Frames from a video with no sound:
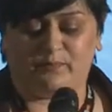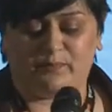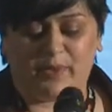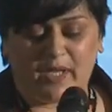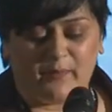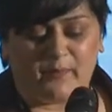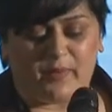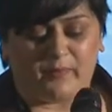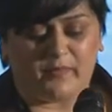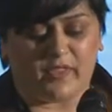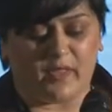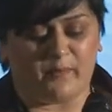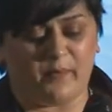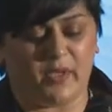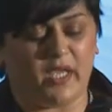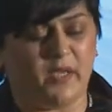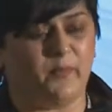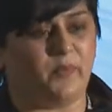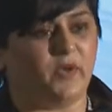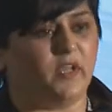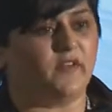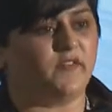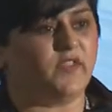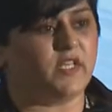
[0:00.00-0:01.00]

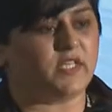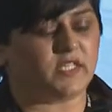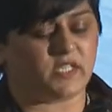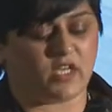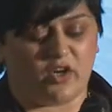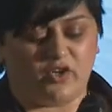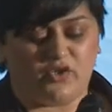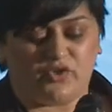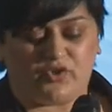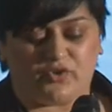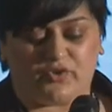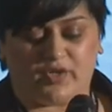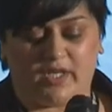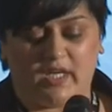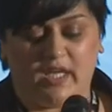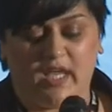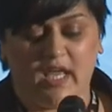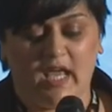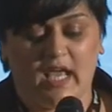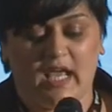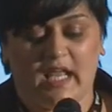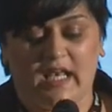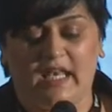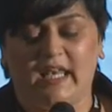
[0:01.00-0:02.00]
people of this
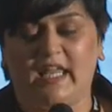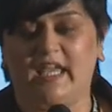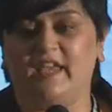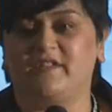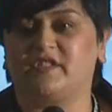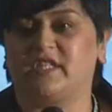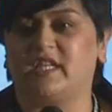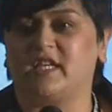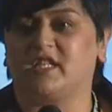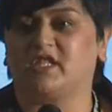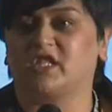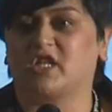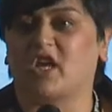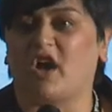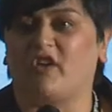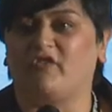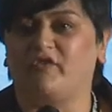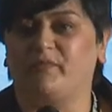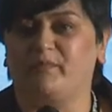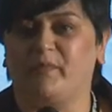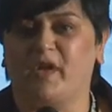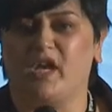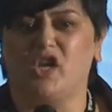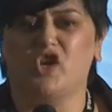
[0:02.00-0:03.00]
country leaves this
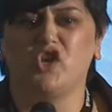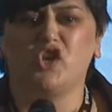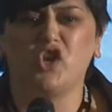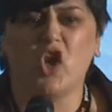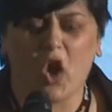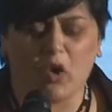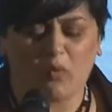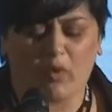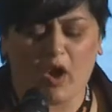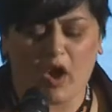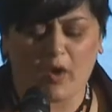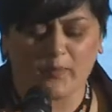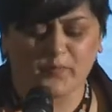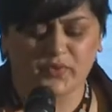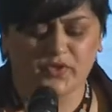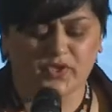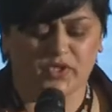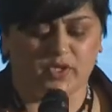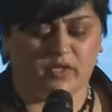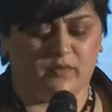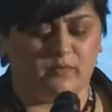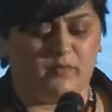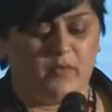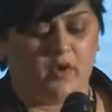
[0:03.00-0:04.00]
government no
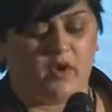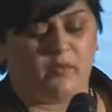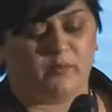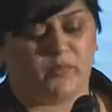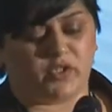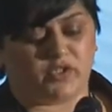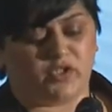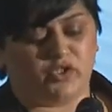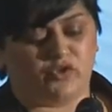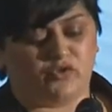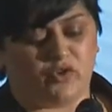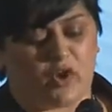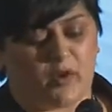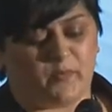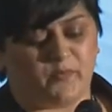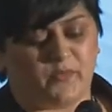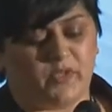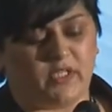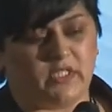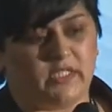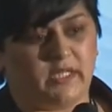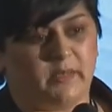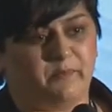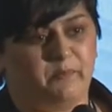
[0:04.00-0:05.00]
option but to
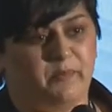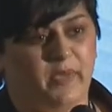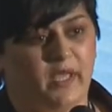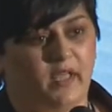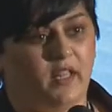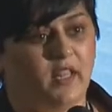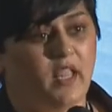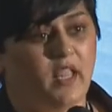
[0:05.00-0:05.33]
drop the bill.